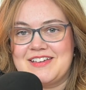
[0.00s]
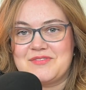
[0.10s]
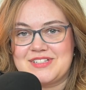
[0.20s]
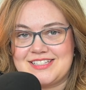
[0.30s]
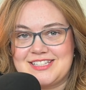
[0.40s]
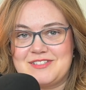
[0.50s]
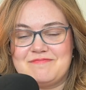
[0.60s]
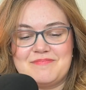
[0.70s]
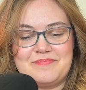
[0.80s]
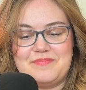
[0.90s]
it was
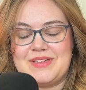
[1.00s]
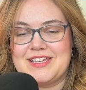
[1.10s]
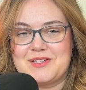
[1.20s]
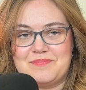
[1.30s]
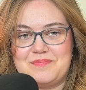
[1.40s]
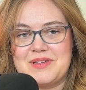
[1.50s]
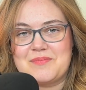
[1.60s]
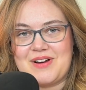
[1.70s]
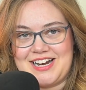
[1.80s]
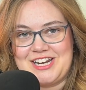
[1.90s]
big
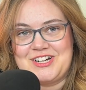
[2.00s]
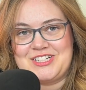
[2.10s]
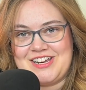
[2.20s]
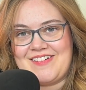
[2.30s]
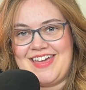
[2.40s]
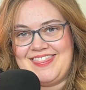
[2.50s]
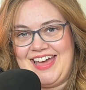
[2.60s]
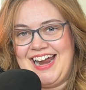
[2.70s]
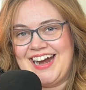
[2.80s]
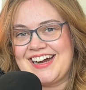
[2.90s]
brain energy right
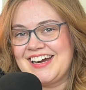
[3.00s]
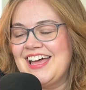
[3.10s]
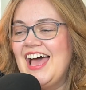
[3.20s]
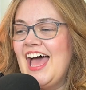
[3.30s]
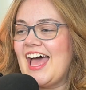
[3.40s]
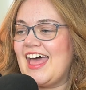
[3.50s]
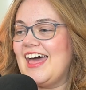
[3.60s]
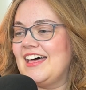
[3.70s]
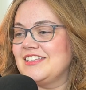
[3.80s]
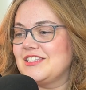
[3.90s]
there.
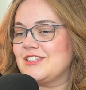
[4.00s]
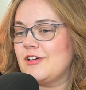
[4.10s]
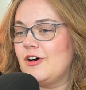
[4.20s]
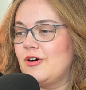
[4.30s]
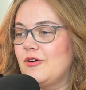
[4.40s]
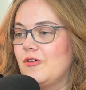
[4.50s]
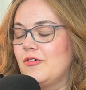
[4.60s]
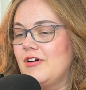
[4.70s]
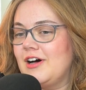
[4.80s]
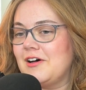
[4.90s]
And
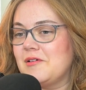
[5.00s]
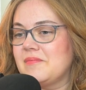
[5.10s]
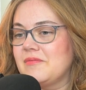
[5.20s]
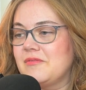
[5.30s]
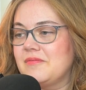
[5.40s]
so I'd